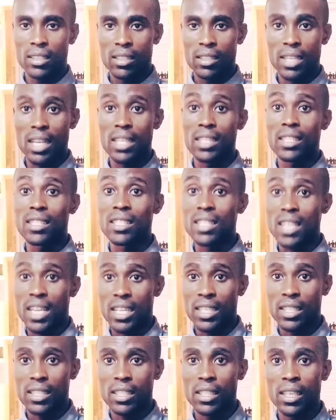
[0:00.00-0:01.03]
That is
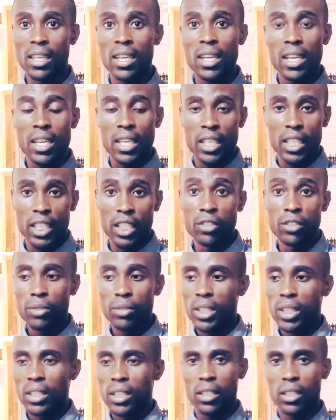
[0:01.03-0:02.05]
90.
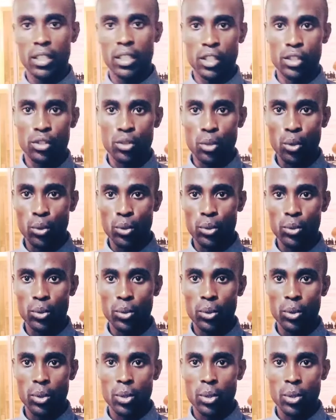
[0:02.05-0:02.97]
Iri itolu.